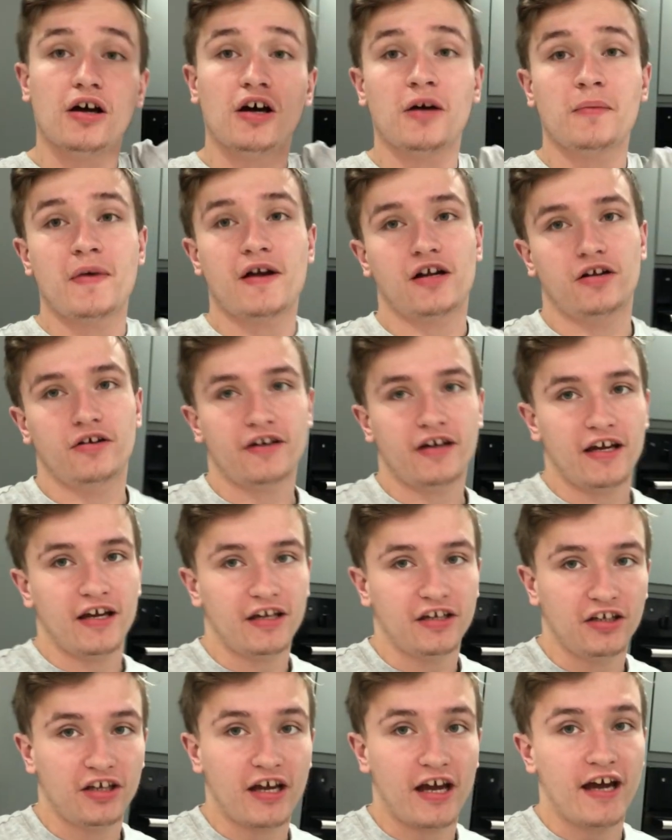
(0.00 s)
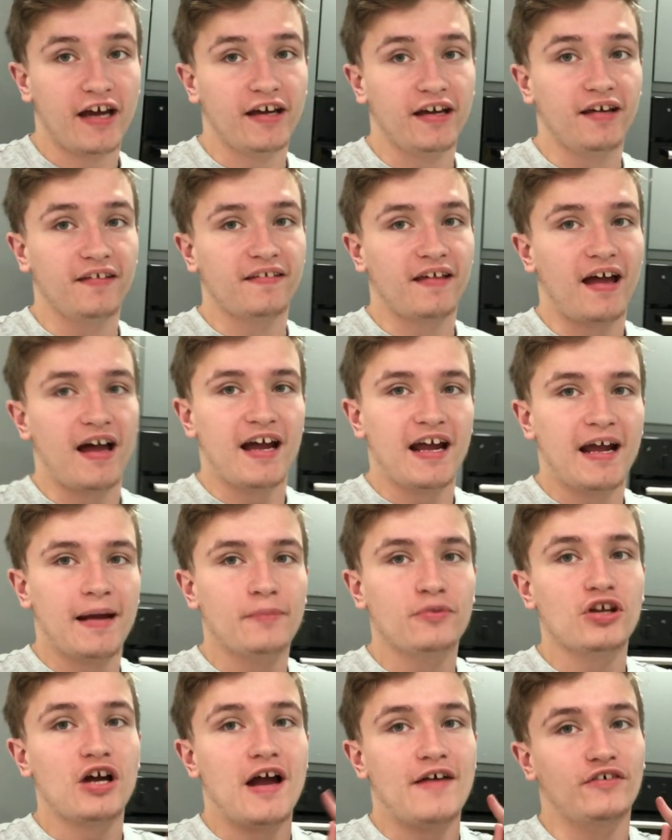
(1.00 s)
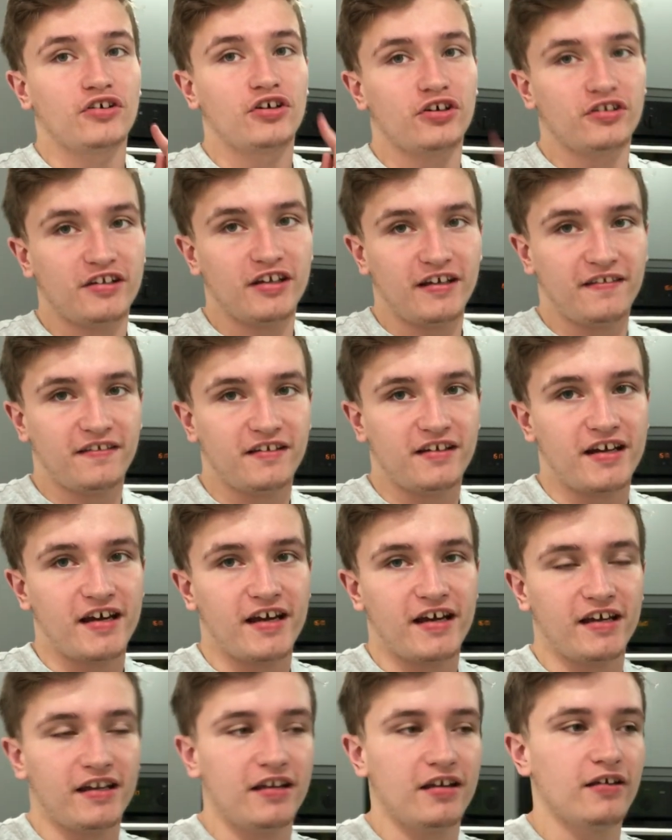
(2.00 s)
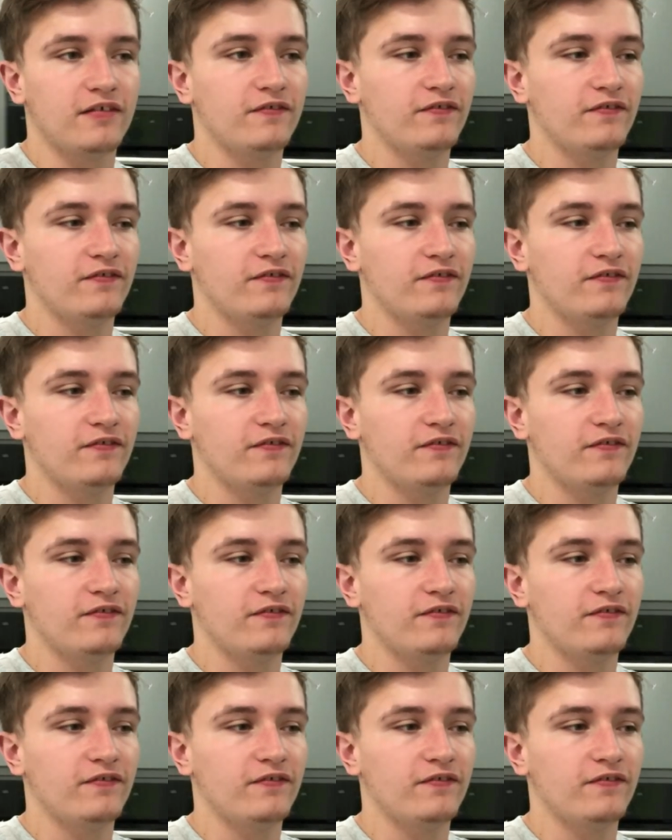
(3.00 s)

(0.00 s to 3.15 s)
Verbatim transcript: Oh my god, okay you guys, I am not having a good day today.